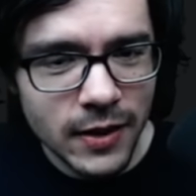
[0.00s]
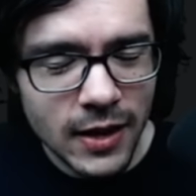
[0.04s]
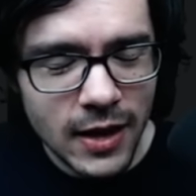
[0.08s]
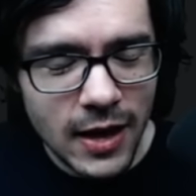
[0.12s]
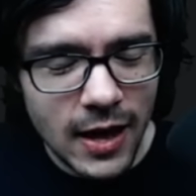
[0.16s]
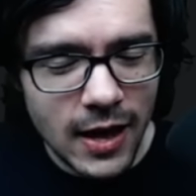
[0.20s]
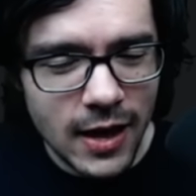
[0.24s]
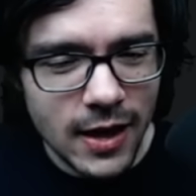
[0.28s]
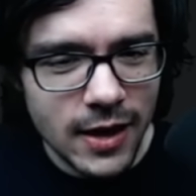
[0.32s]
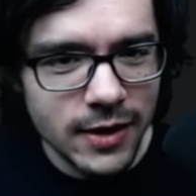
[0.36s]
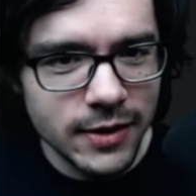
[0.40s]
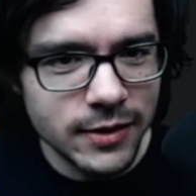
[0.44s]

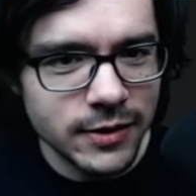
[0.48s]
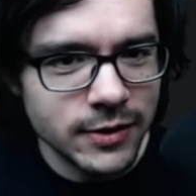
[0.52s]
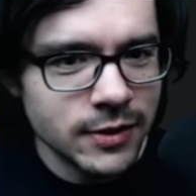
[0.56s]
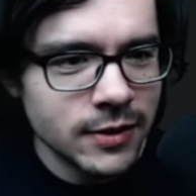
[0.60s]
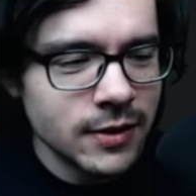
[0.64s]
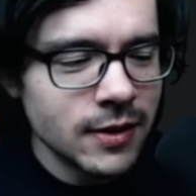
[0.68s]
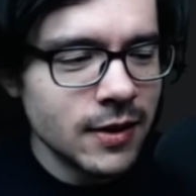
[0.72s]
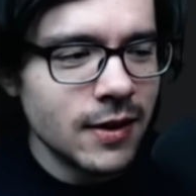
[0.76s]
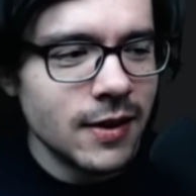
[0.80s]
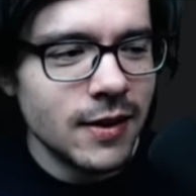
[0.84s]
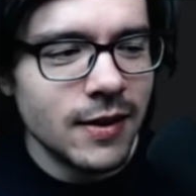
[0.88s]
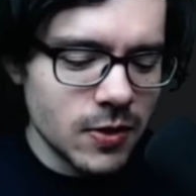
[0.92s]
and
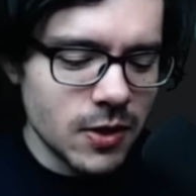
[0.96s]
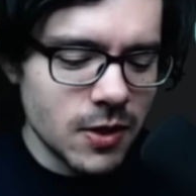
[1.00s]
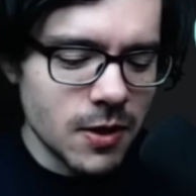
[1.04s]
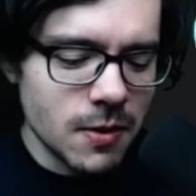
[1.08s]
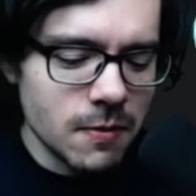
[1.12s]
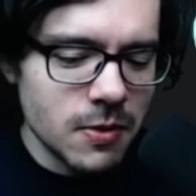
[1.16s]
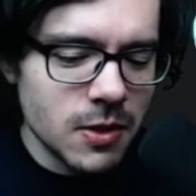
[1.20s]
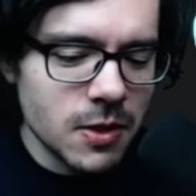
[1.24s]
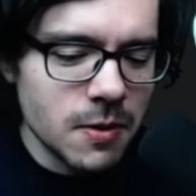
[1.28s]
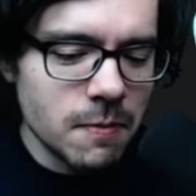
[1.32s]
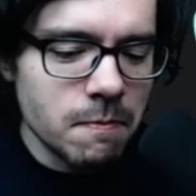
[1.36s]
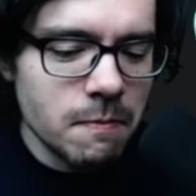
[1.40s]

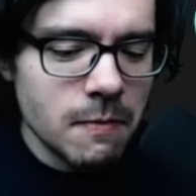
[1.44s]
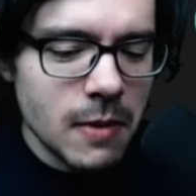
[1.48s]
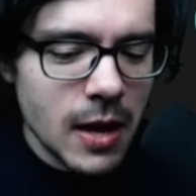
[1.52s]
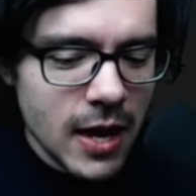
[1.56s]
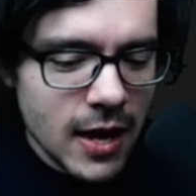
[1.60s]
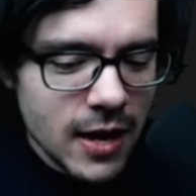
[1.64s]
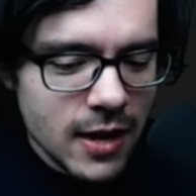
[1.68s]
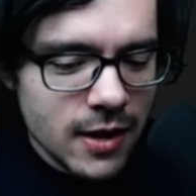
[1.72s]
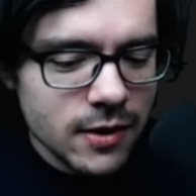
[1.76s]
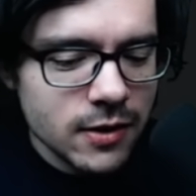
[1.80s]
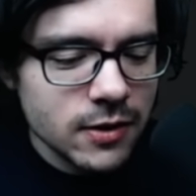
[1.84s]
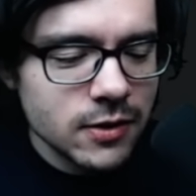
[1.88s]
the
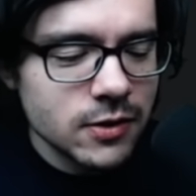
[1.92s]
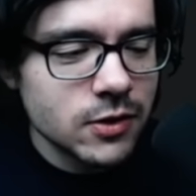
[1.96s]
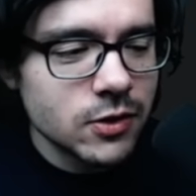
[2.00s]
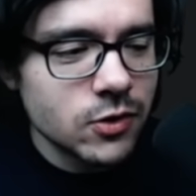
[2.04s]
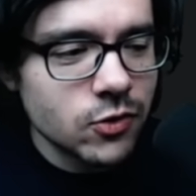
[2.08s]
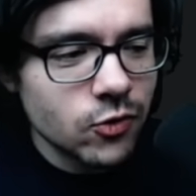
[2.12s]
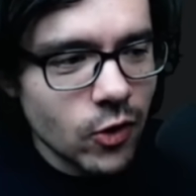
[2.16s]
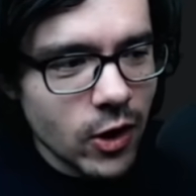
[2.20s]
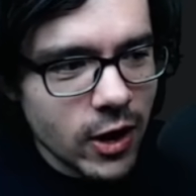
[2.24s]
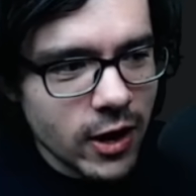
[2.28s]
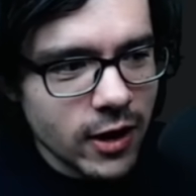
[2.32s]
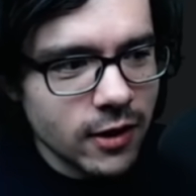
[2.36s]
main
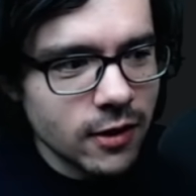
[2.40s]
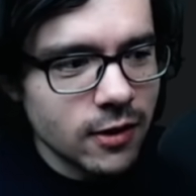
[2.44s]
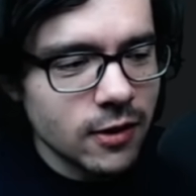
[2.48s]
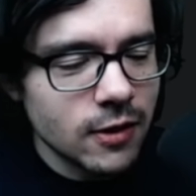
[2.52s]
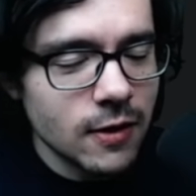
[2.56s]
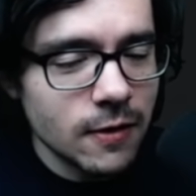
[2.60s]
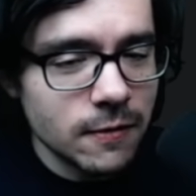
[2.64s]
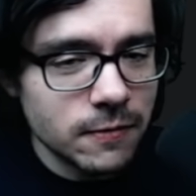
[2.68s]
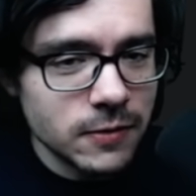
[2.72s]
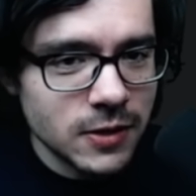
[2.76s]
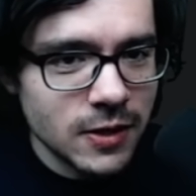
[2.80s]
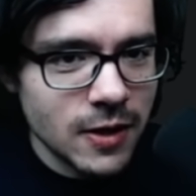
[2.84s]
strength
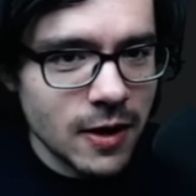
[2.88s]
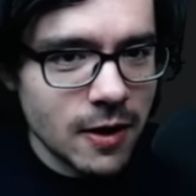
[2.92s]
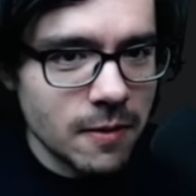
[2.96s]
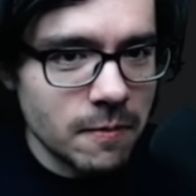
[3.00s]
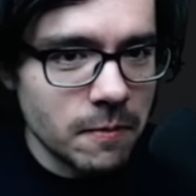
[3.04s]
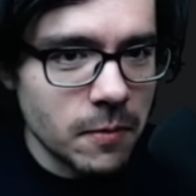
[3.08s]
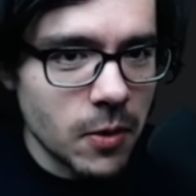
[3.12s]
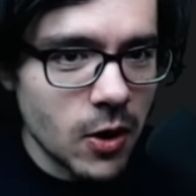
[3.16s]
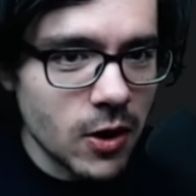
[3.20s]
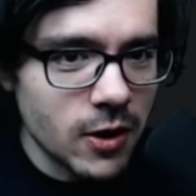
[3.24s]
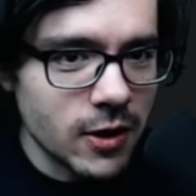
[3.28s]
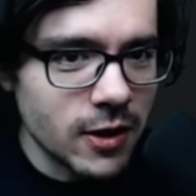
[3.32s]
of Steady
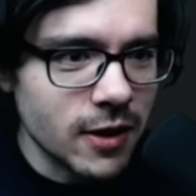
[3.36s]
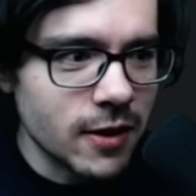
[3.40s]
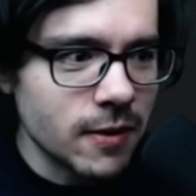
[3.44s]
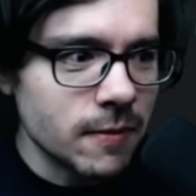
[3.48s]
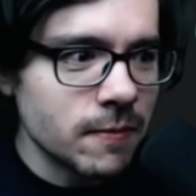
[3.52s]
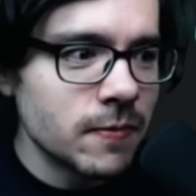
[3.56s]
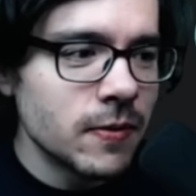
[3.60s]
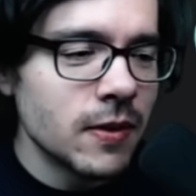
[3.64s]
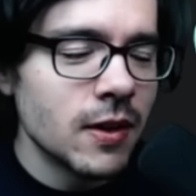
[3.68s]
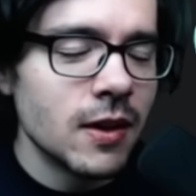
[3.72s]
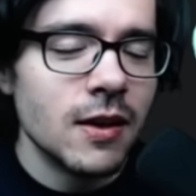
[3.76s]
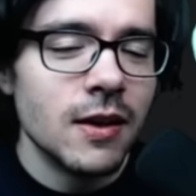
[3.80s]
Body
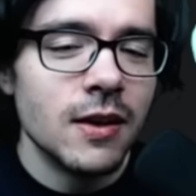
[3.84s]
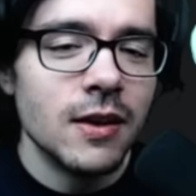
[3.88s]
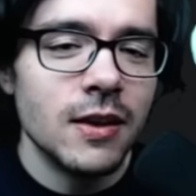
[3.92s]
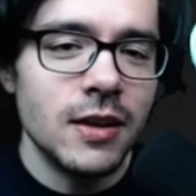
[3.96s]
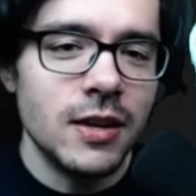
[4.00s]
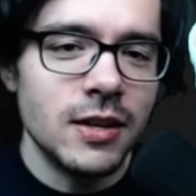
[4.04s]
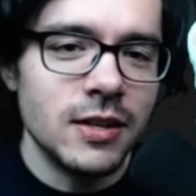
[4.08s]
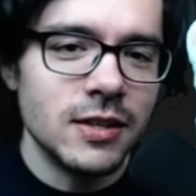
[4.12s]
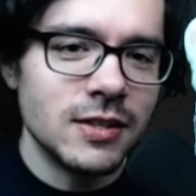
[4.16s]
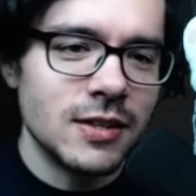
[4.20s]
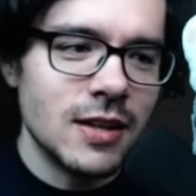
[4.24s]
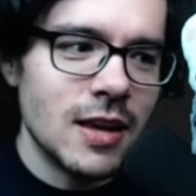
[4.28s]

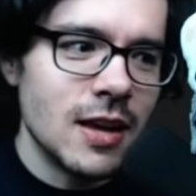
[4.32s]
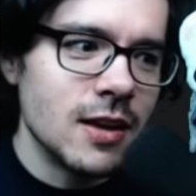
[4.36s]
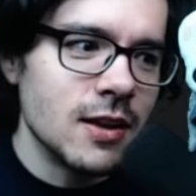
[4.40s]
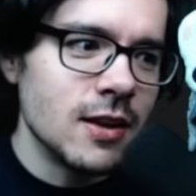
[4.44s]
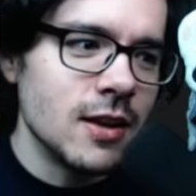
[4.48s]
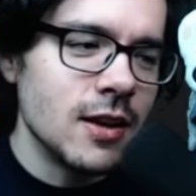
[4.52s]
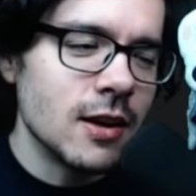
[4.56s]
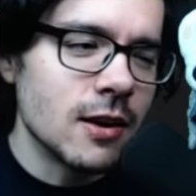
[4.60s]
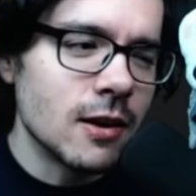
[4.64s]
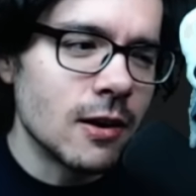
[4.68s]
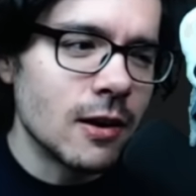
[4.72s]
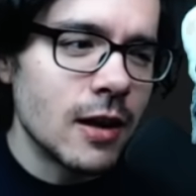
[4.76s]
is that
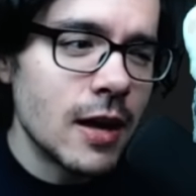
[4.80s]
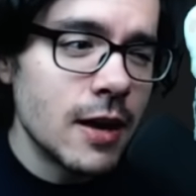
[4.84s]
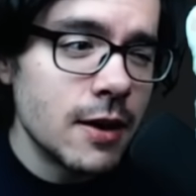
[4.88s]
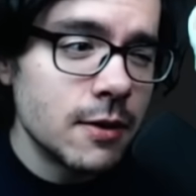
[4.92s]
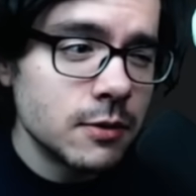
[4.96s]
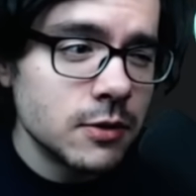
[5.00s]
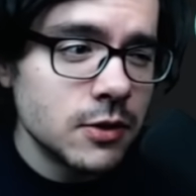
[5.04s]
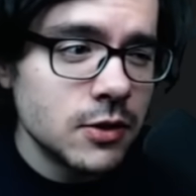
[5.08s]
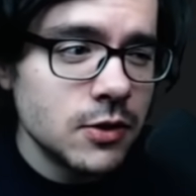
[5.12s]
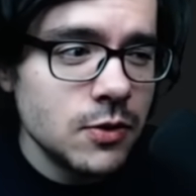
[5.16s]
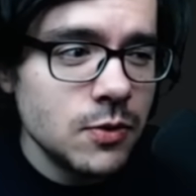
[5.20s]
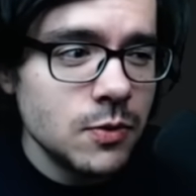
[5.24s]
it
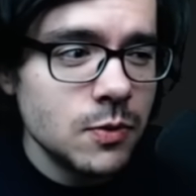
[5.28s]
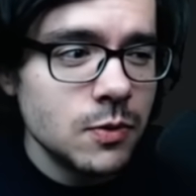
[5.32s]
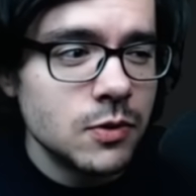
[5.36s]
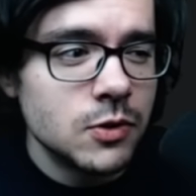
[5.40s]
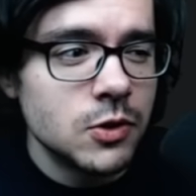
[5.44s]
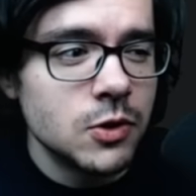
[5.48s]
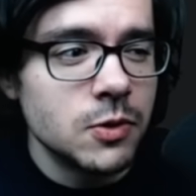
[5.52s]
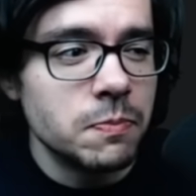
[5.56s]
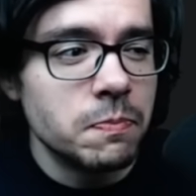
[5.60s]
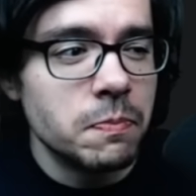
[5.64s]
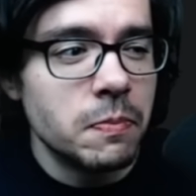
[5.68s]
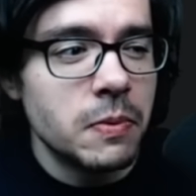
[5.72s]
allows you
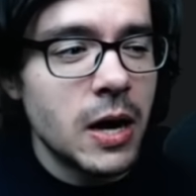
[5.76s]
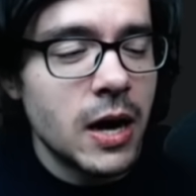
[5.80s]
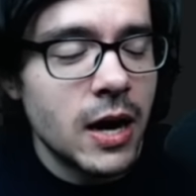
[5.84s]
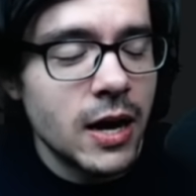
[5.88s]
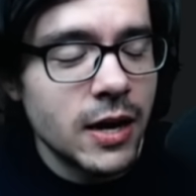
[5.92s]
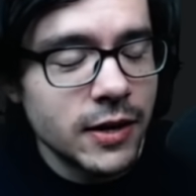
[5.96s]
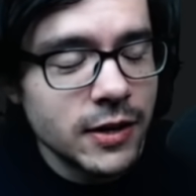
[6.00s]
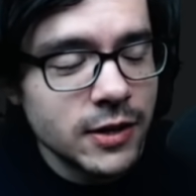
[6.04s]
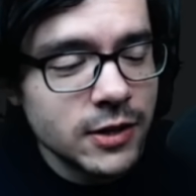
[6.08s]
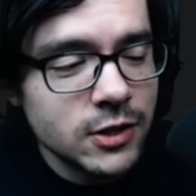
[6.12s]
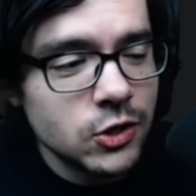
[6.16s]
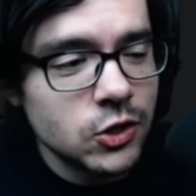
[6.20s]
to
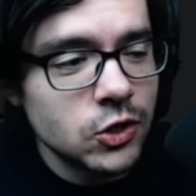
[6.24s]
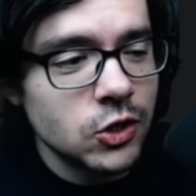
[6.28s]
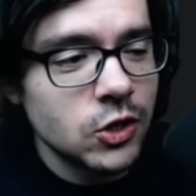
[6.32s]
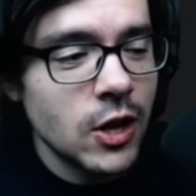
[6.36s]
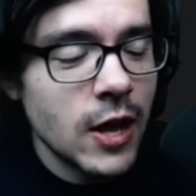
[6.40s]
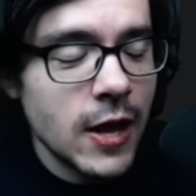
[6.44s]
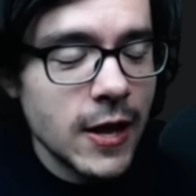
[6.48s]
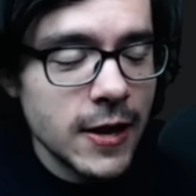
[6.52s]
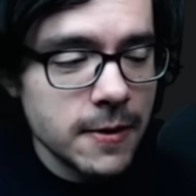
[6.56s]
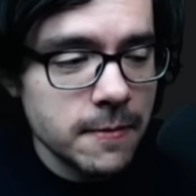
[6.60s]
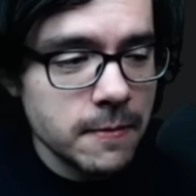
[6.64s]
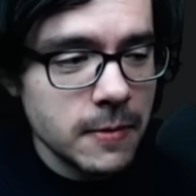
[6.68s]
punish
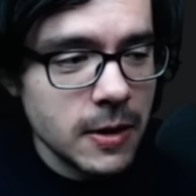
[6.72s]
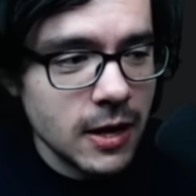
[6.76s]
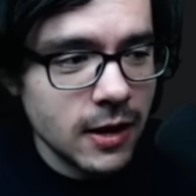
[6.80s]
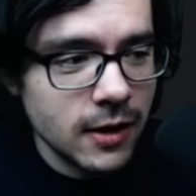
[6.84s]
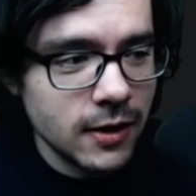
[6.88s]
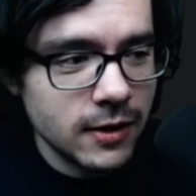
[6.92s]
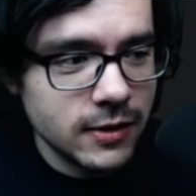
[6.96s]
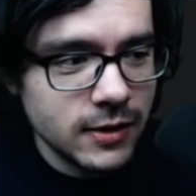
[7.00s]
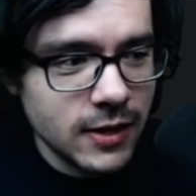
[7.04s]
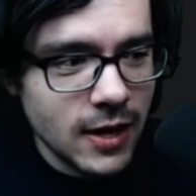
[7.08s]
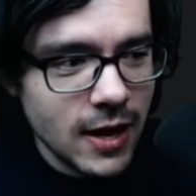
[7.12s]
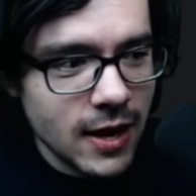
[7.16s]
enemy
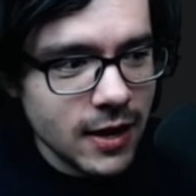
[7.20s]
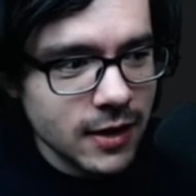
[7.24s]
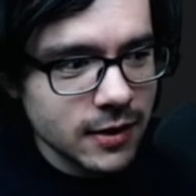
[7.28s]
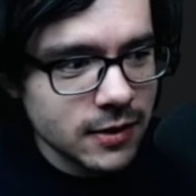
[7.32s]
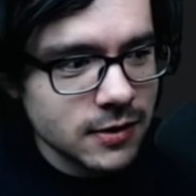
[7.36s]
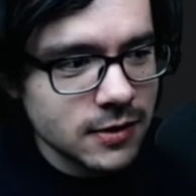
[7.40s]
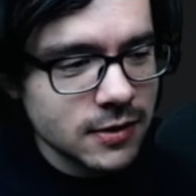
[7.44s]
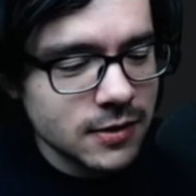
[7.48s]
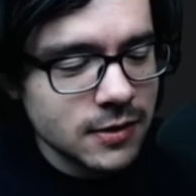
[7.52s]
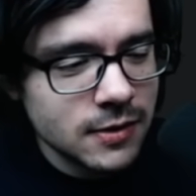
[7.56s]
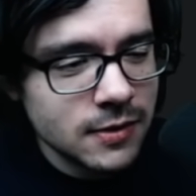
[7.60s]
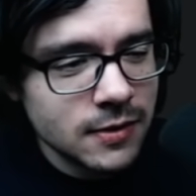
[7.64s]

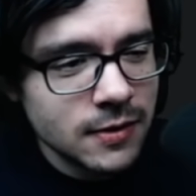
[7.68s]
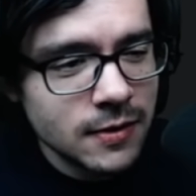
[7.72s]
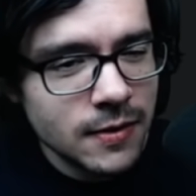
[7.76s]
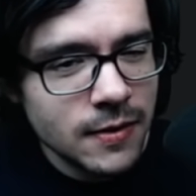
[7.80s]
attacks